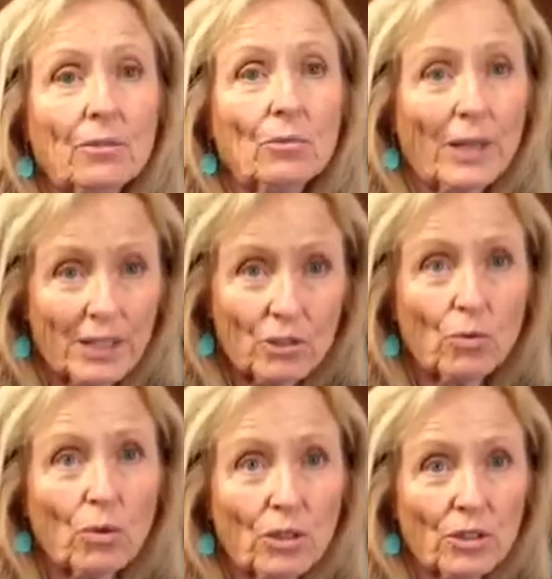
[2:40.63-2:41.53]
right
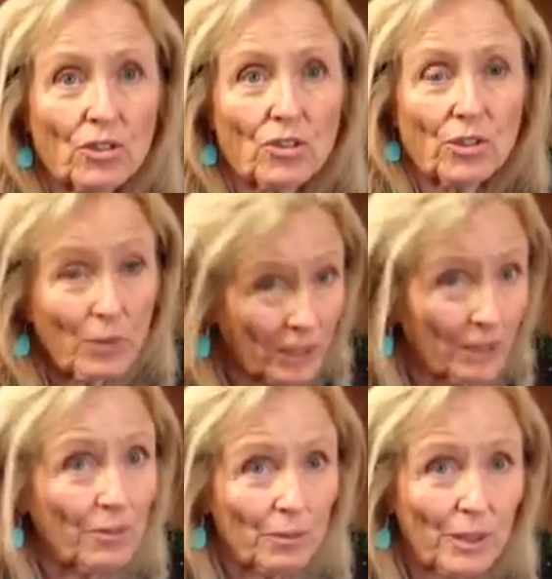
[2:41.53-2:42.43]
towards, and we'd
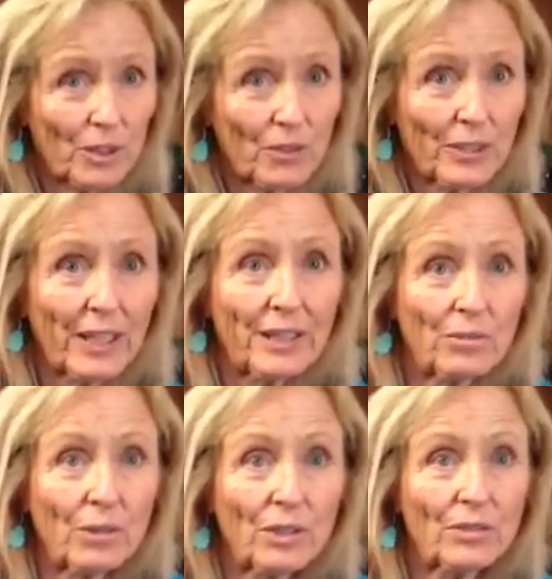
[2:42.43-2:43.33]
lived in Pennsylvania, I
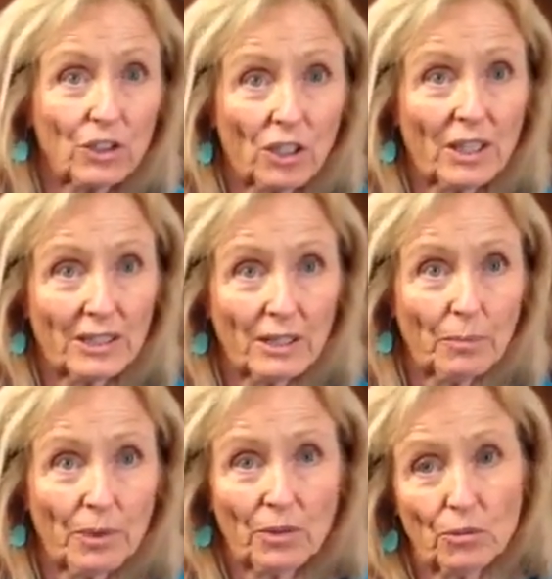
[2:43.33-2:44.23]
can really visualize
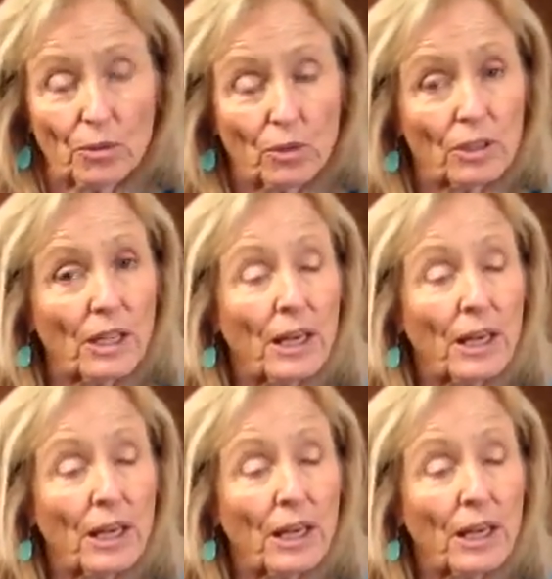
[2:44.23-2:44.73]
that part of the world,